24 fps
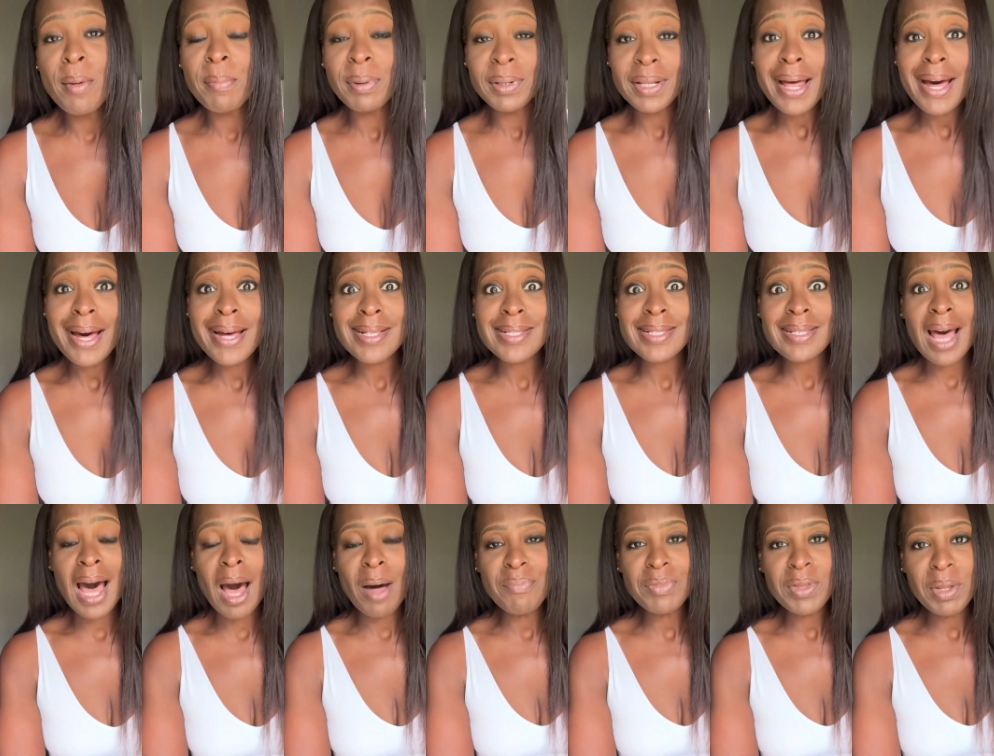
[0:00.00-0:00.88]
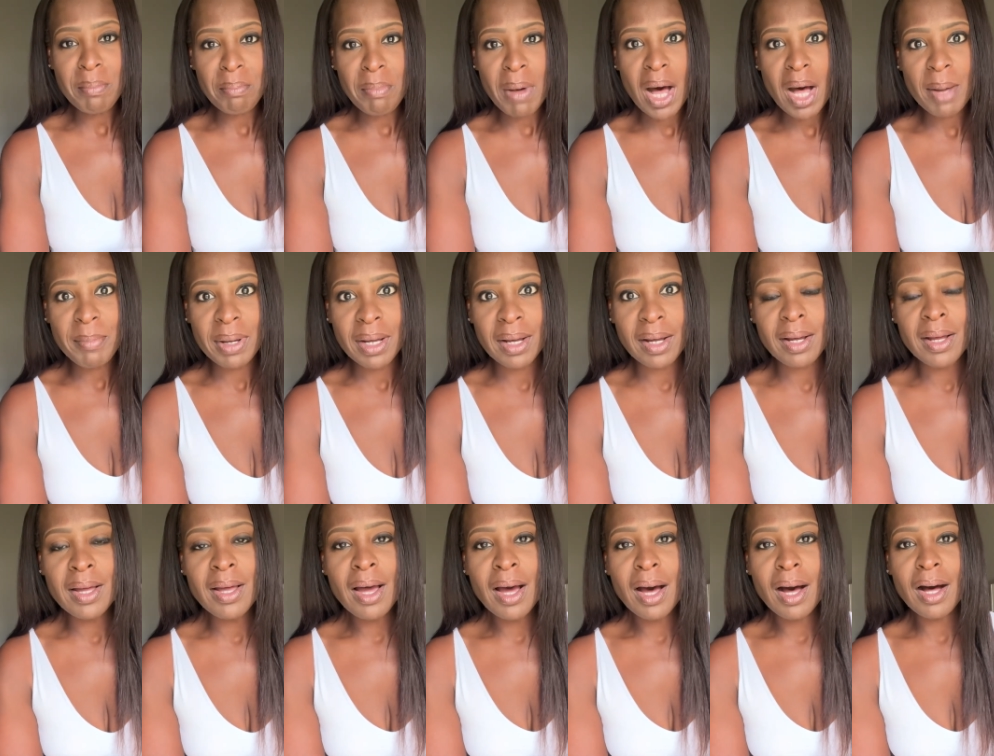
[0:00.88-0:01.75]
Plus, I'm the
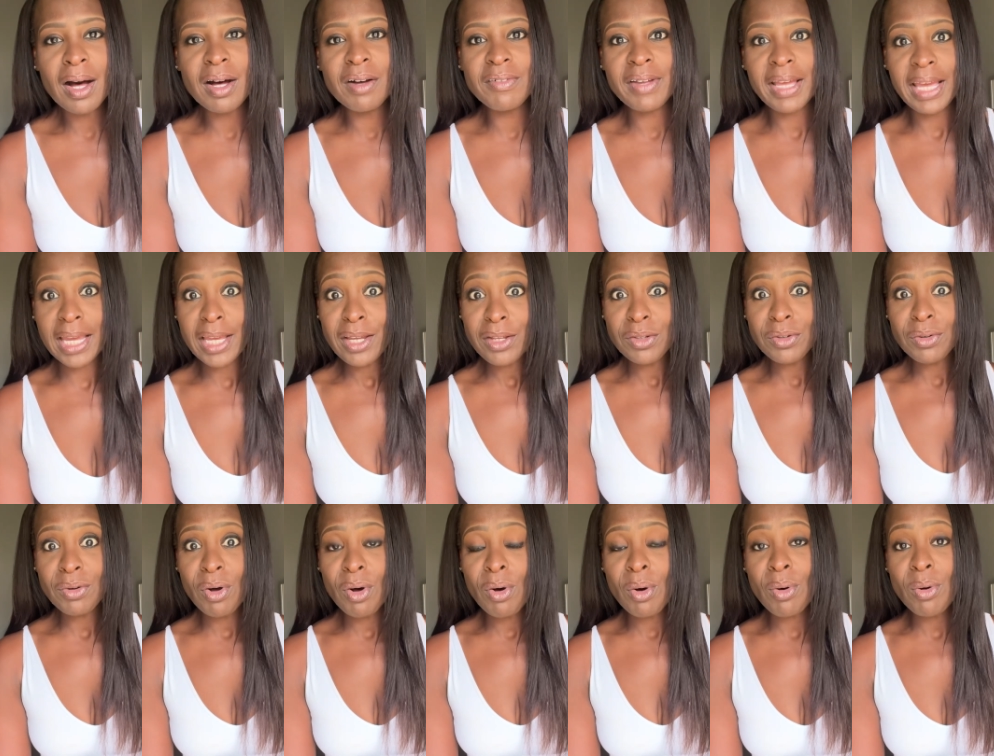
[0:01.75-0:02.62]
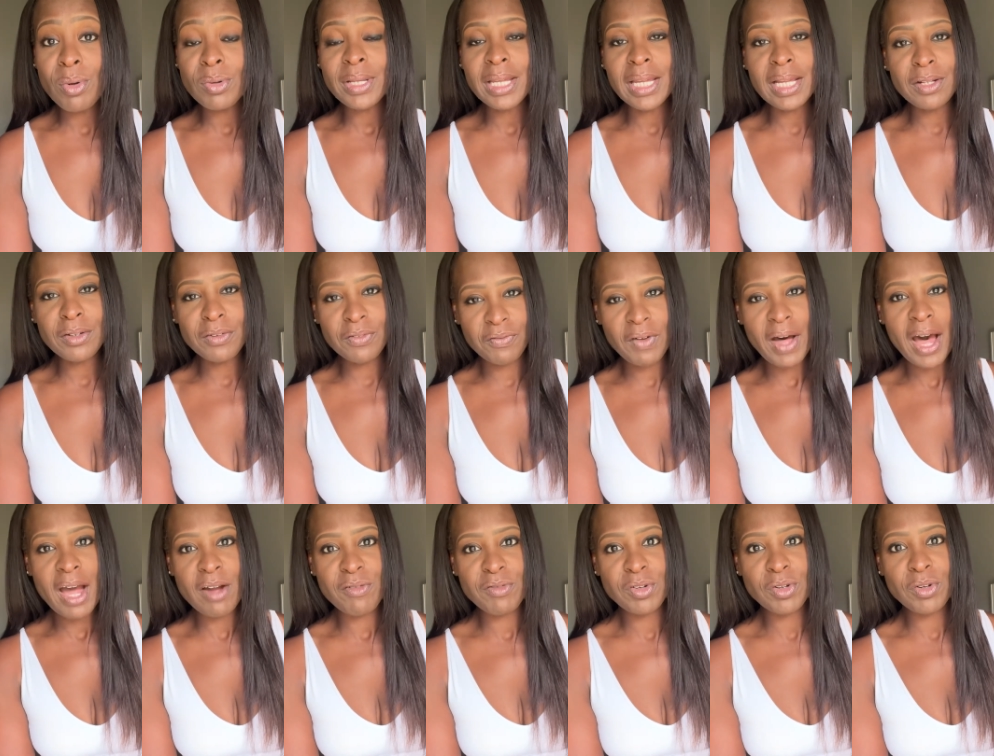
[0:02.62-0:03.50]
mama of an eight-year-old and a
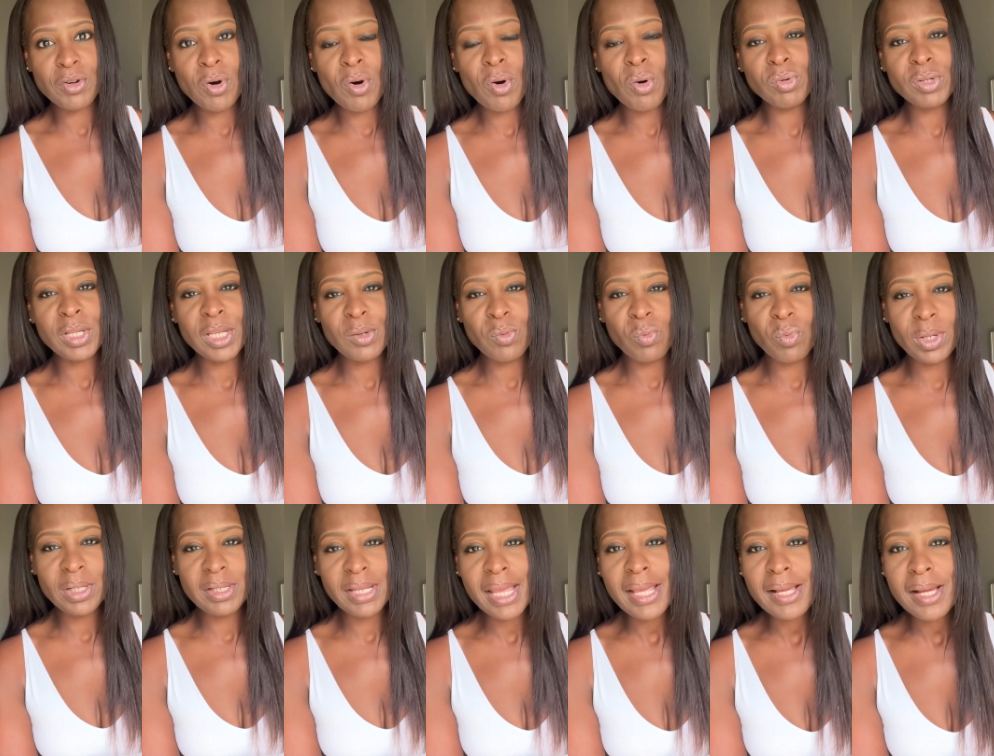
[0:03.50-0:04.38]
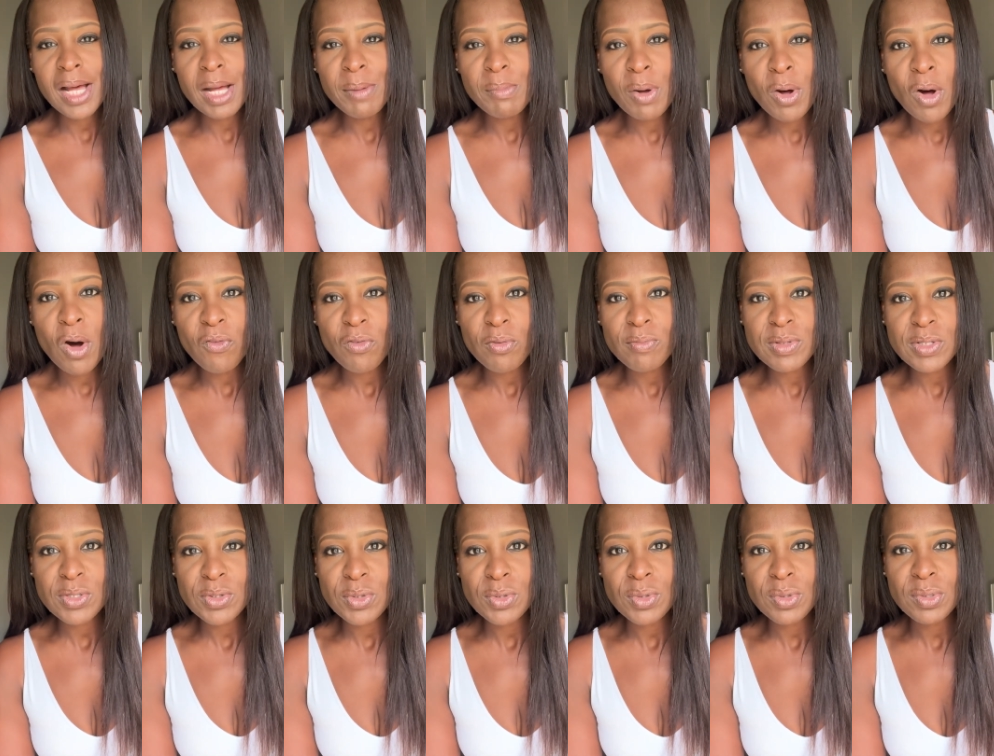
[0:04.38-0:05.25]
five-year-old. And when they come home from
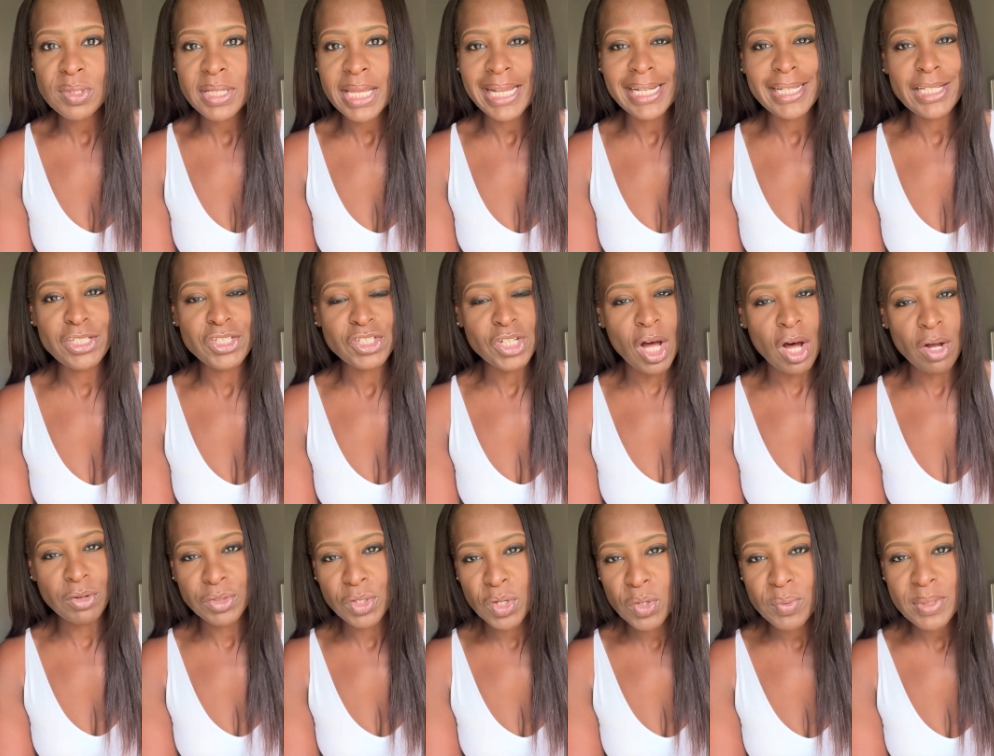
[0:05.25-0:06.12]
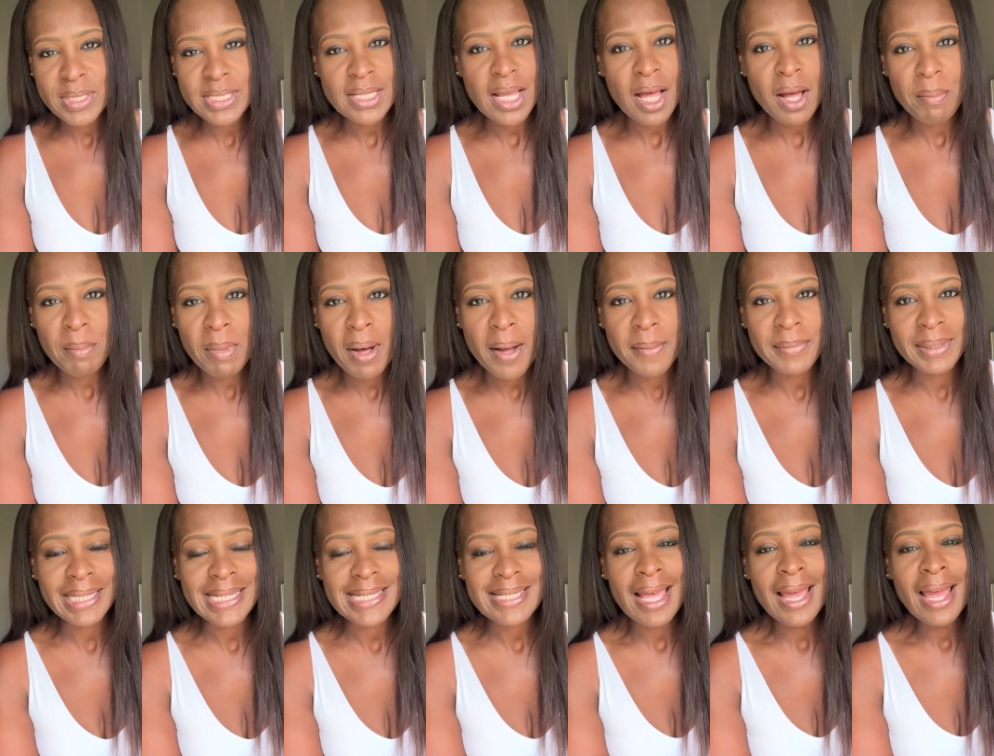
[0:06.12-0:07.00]
school, ladies, y'all know what's up,
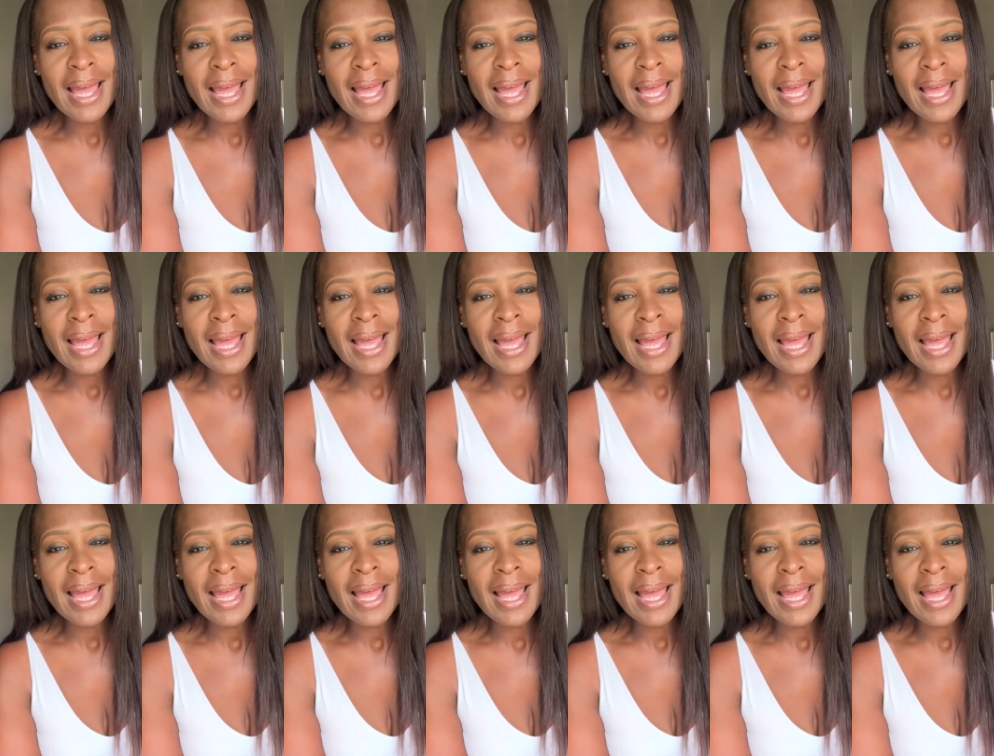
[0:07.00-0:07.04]
mommies.